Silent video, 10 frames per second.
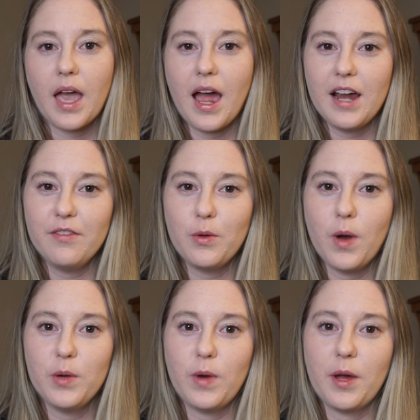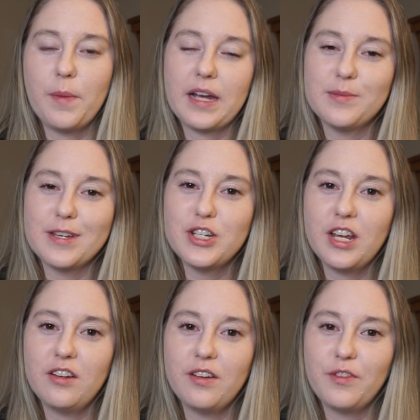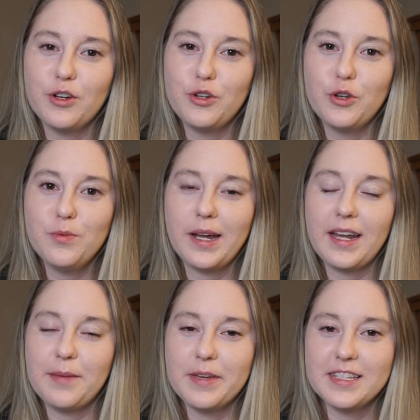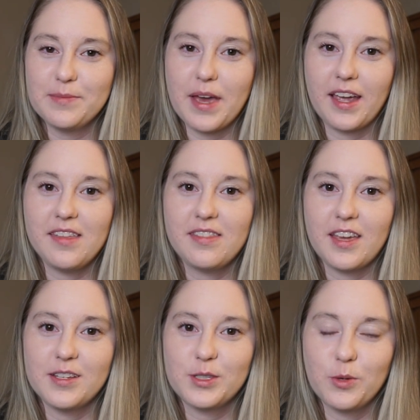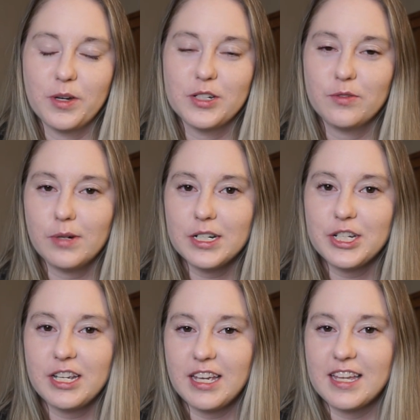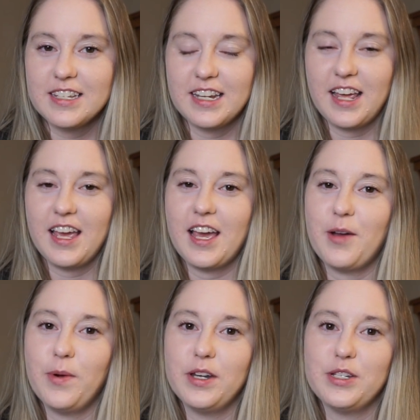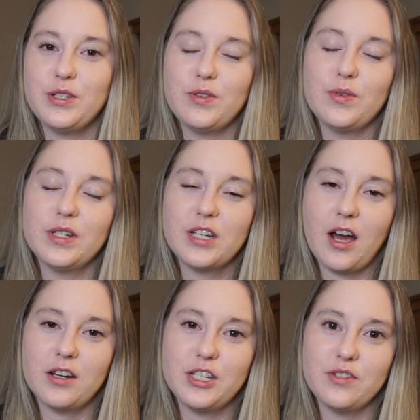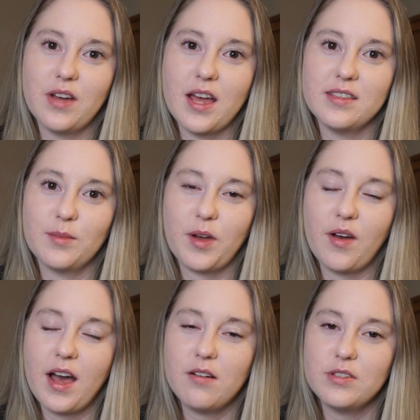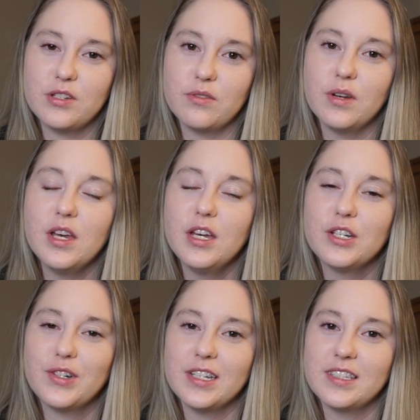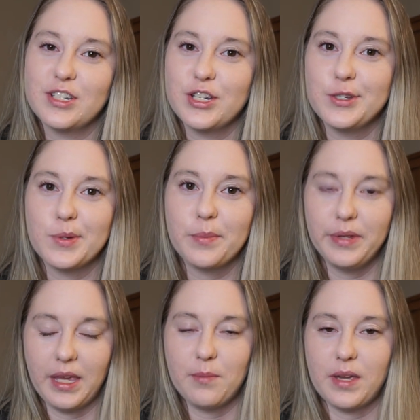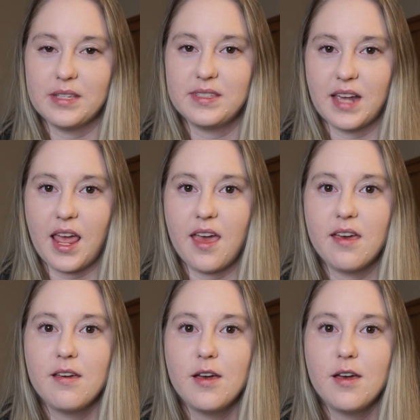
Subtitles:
Hi everyone, welcome back to my channel. If you're new, my name is Megan. Thanks so much for watching, and today I wanted to talk to you guys about how to transition to a plant-based diet.